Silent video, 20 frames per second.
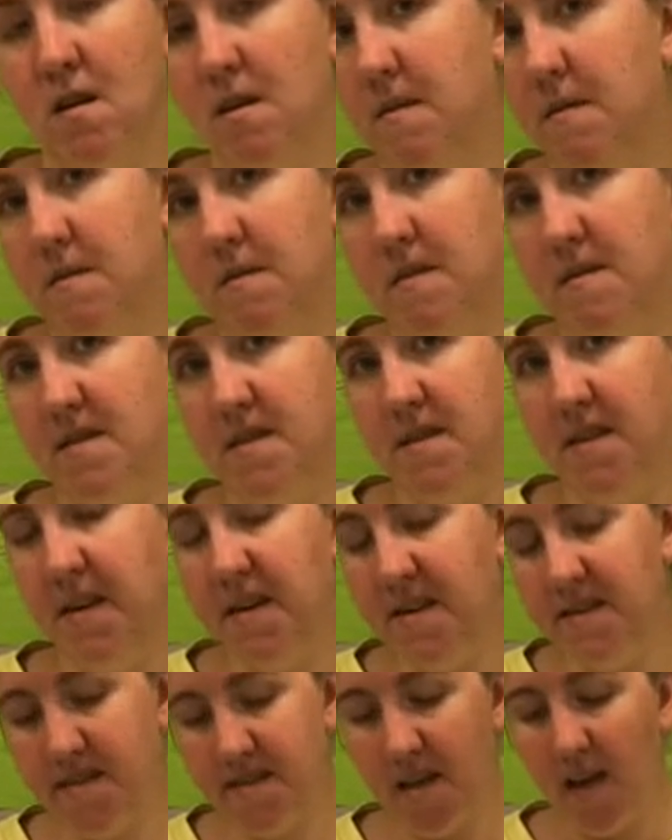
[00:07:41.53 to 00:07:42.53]

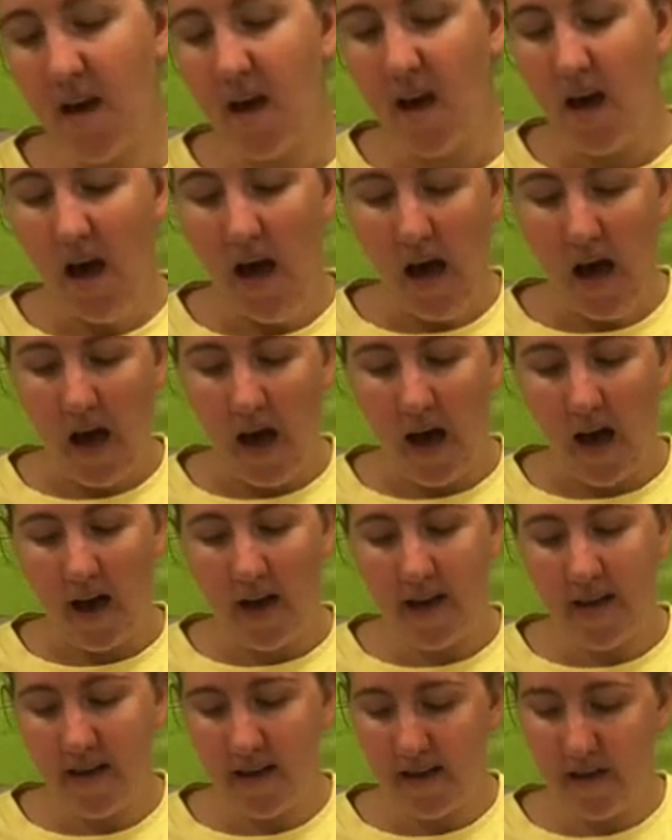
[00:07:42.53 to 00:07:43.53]
sticks.
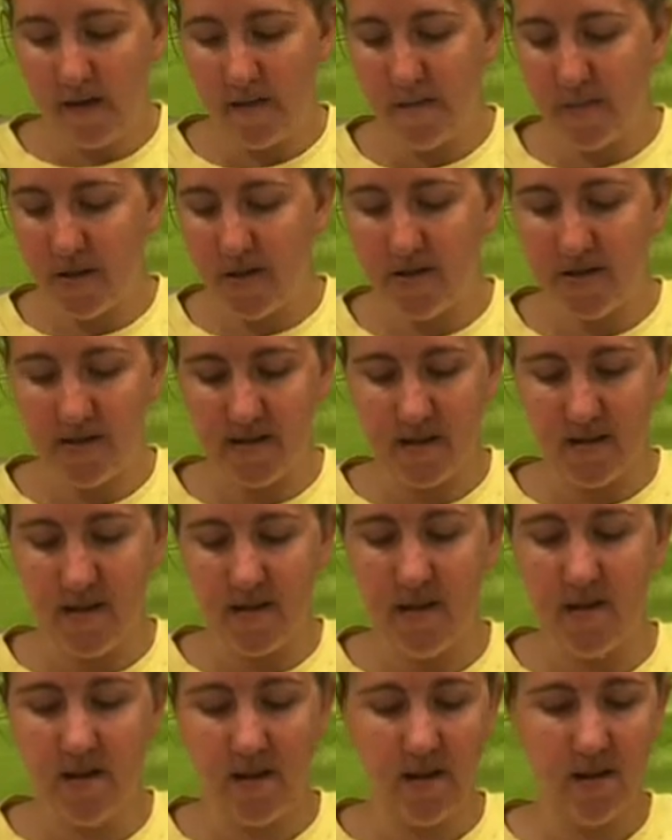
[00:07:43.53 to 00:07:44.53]
I personally
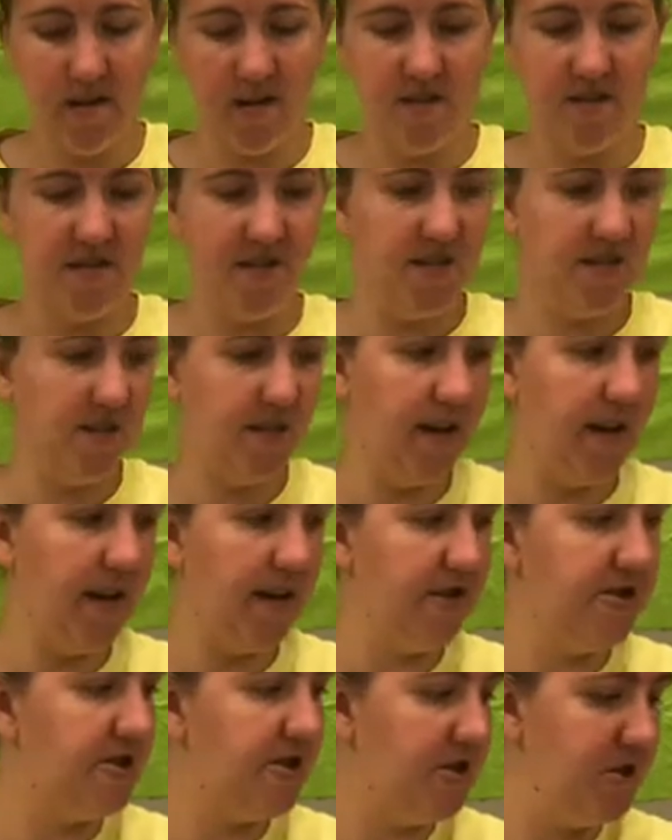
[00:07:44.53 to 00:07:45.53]
just like
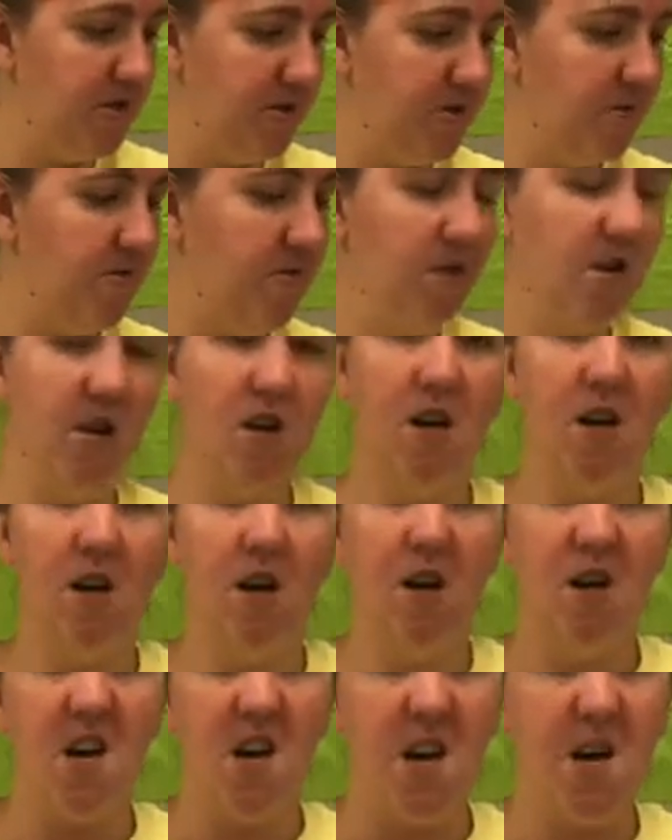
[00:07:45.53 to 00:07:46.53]
to
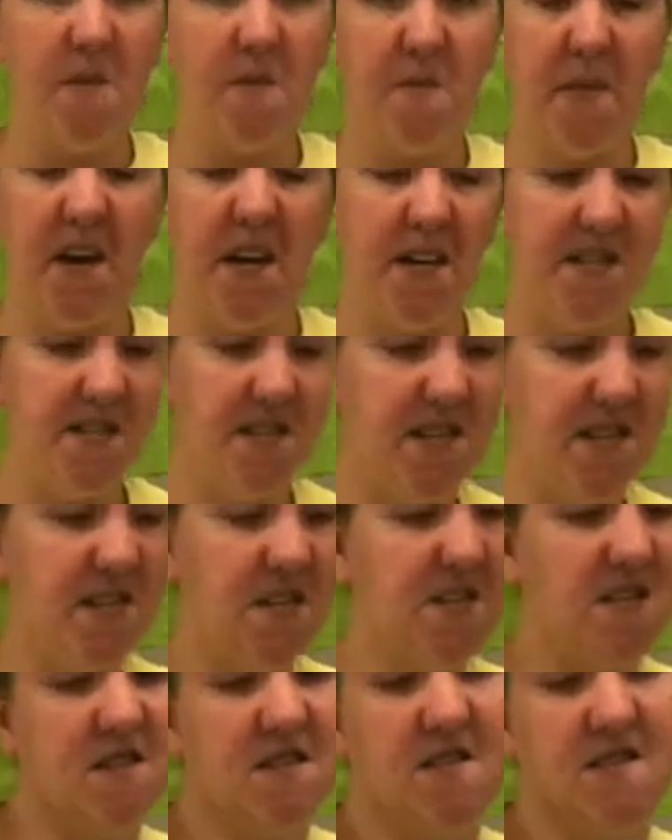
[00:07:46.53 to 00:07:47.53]
paint it
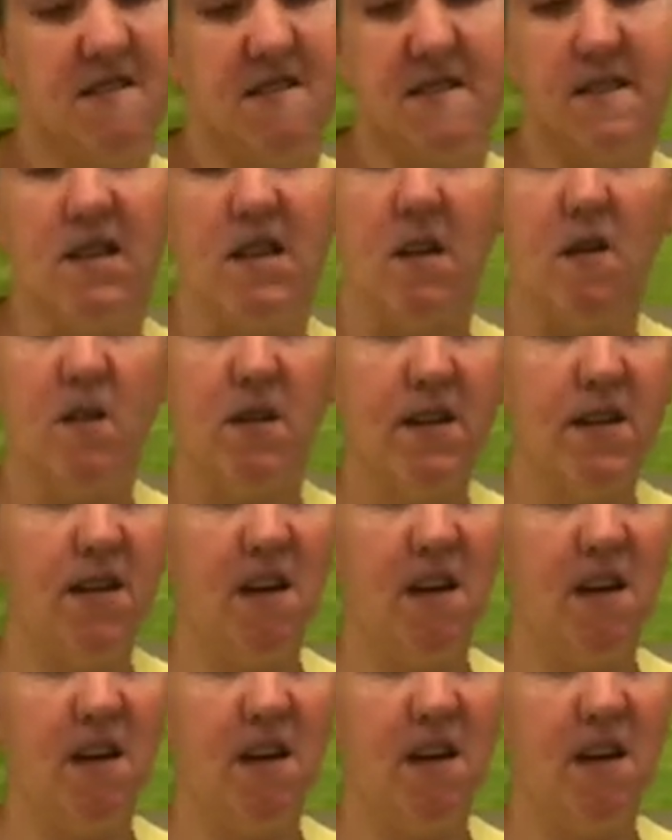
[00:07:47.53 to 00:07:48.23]
just slowly